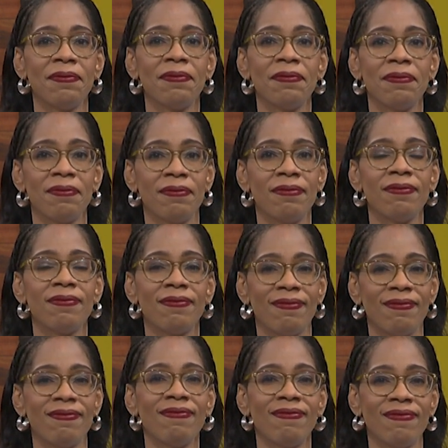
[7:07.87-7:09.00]

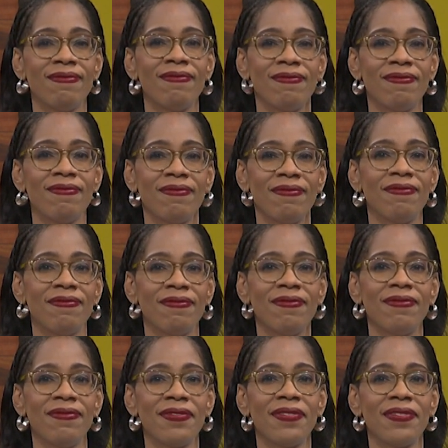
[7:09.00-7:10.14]

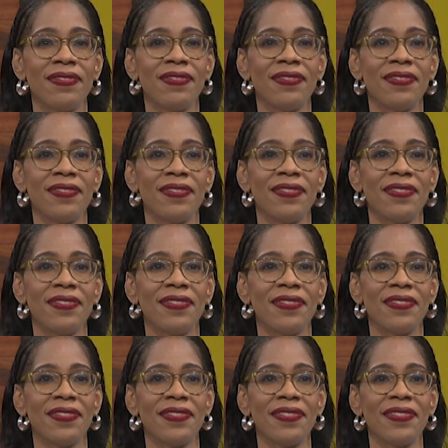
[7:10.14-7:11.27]

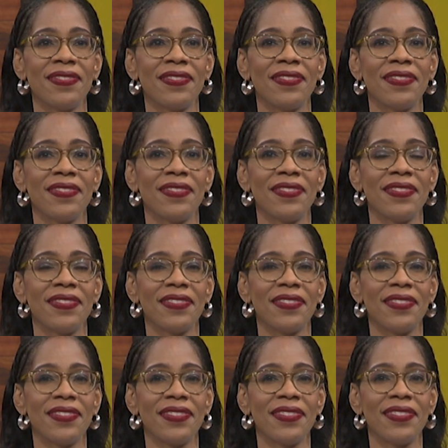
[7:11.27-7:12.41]

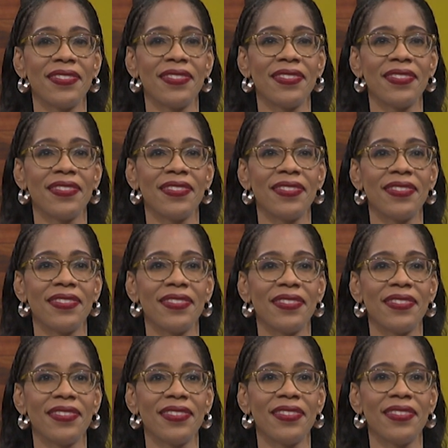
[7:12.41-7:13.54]

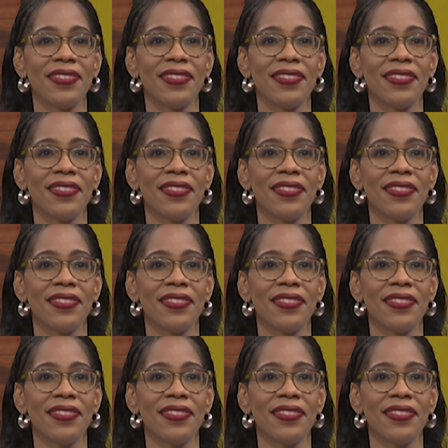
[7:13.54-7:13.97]
No words are spoken by the person on screen.